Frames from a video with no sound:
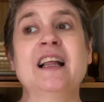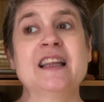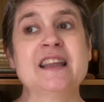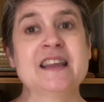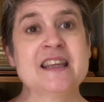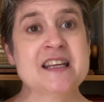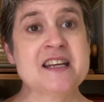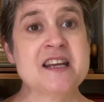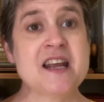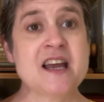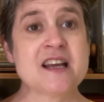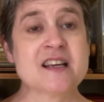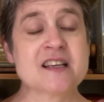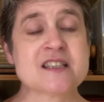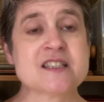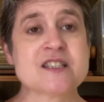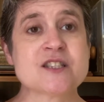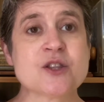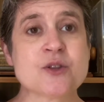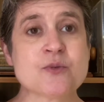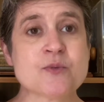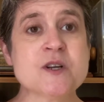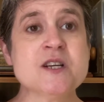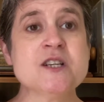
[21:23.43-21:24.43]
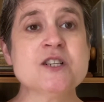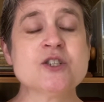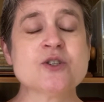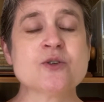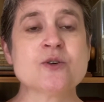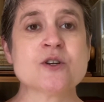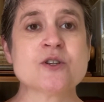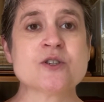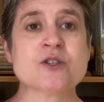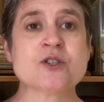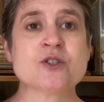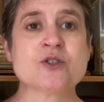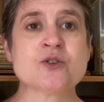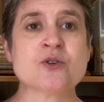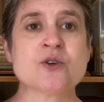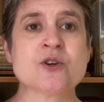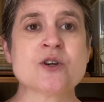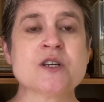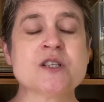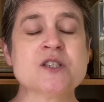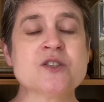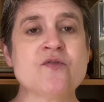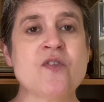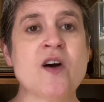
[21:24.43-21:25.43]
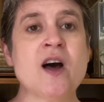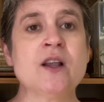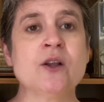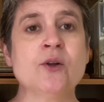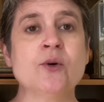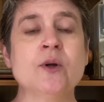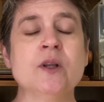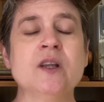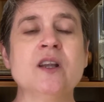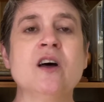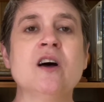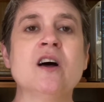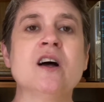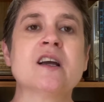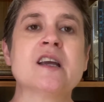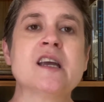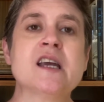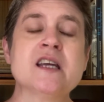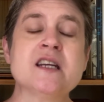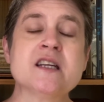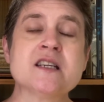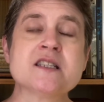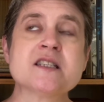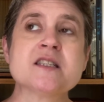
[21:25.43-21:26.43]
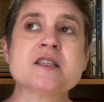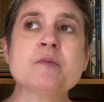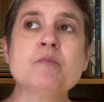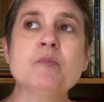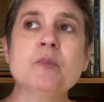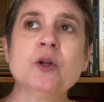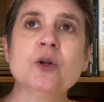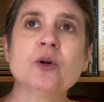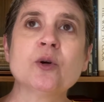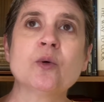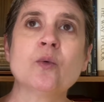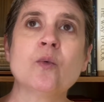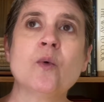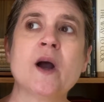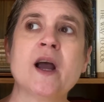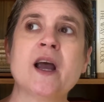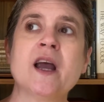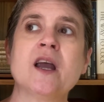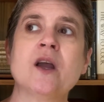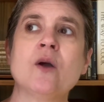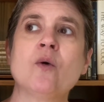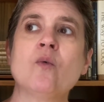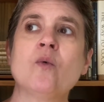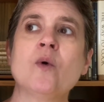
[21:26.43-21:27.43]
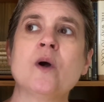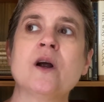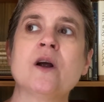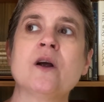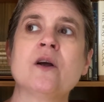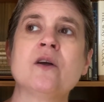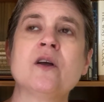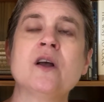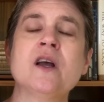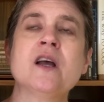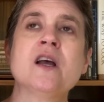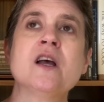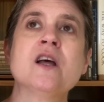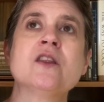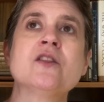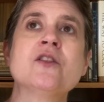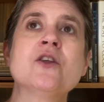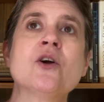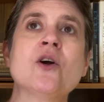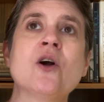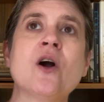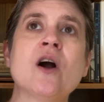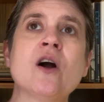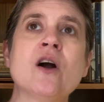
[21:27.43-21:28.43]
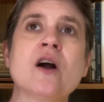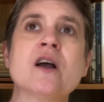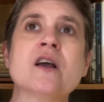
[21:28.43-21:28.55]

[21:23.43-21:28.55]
The next three short stories follow along in a similar way, where there,